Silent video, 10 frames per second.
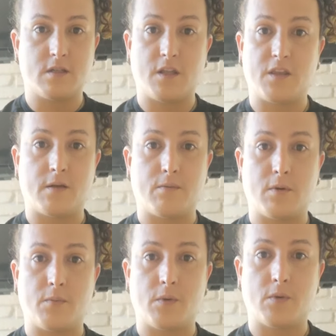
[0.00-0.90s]
Nothing
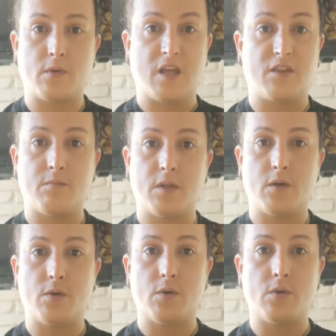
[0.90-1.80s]
above you, nothing below
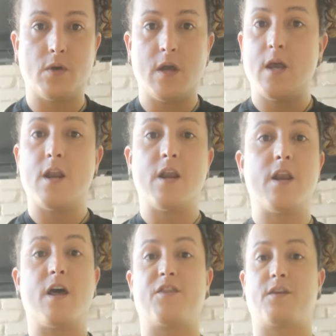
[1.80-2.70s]
you,
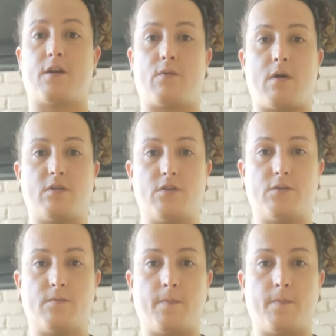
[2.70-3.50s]
nothing around you.